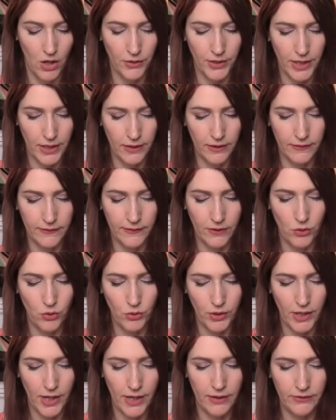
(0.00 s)
Okay, so
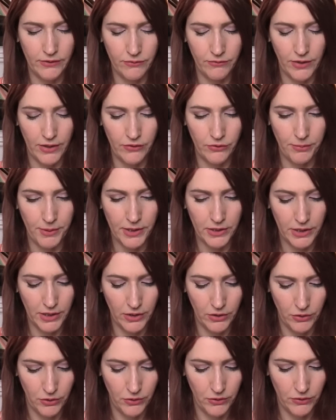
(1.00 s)
can I ask advice for my
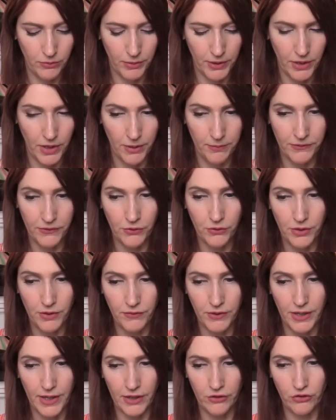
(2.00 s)
Leo, when it comes to their love
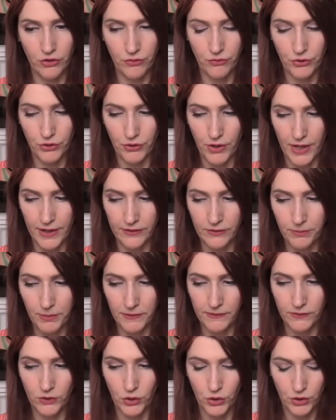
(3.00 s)
connection for the highest,
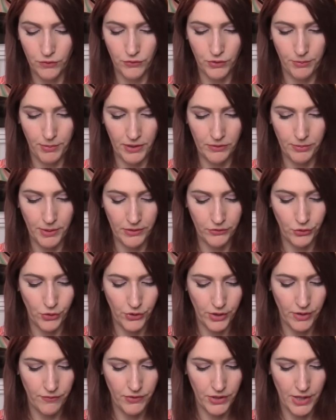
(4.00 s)
best good, for the best possible
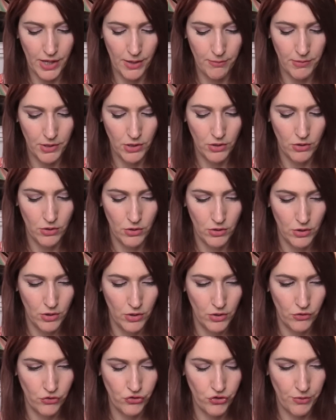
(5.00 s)
offer for them?
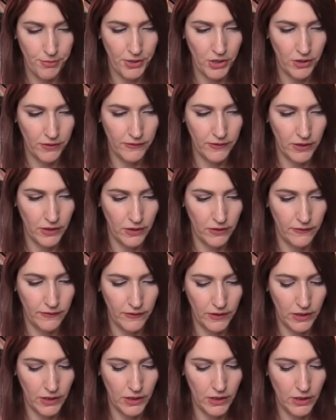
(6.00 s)
Show me cards I need to
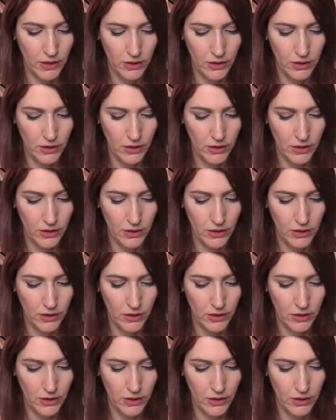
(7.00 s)
see.